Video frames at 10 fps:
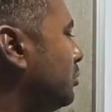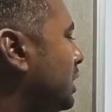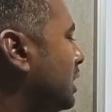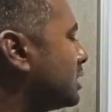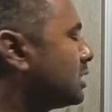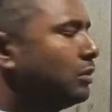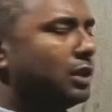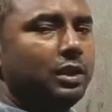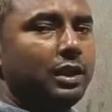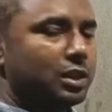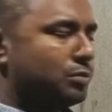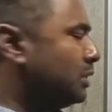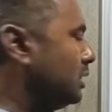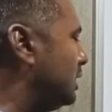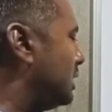Metal is somewhat
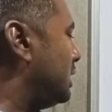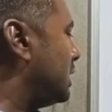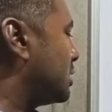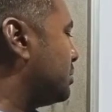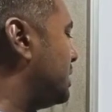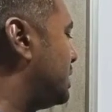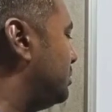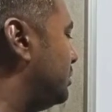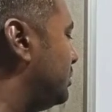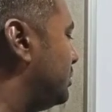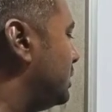expensive.